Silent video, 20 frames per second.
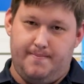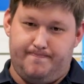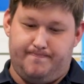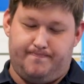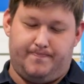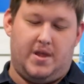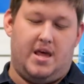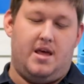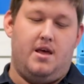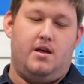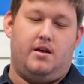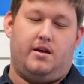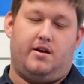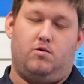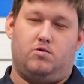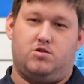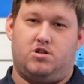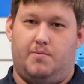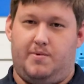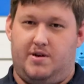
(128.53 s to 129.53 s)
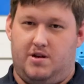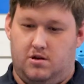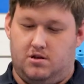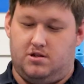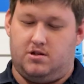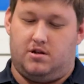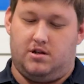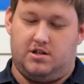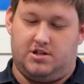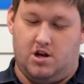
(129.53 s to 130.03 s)
It can also be
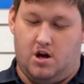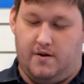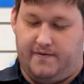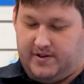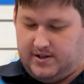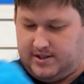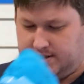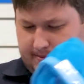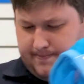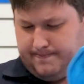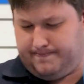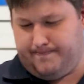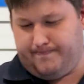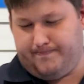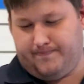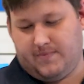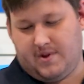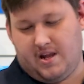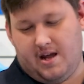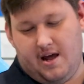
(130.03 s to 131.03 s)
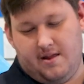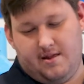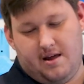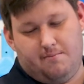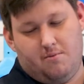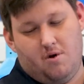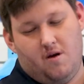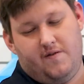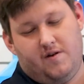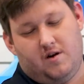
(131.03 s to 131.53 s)
used on the surface. And
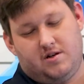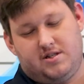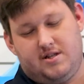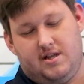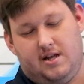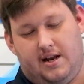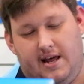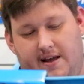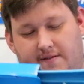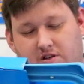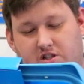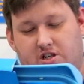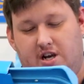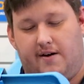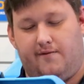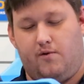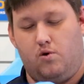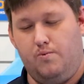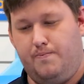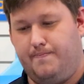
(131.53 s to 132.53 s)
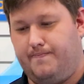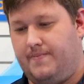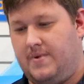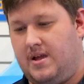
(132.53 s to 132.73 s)
then moving on to the leaf shovel.